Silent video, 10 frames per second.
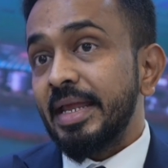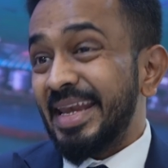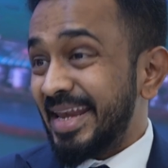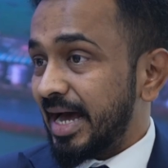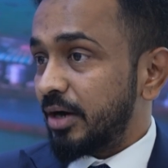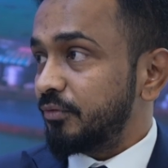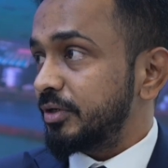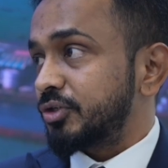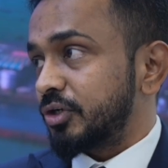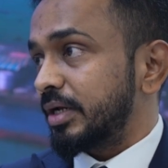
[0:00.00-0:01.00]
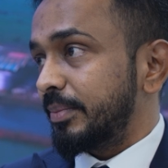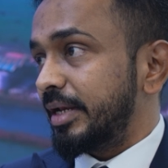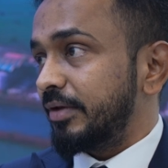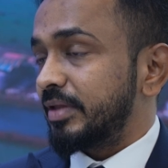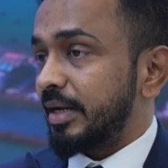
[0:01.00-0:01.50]
Now we strongly
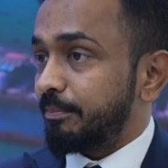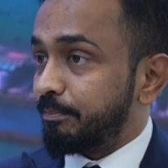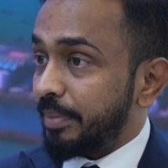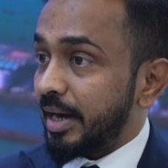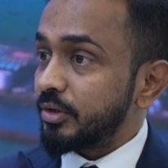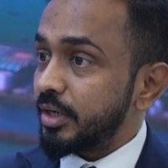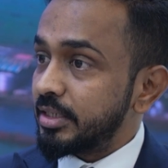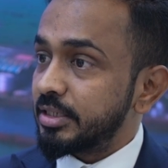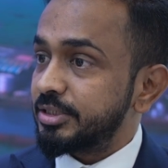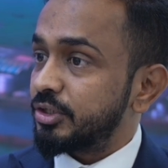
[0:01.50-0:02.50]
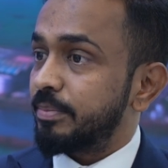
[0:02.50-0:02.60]
believe that bioenergy,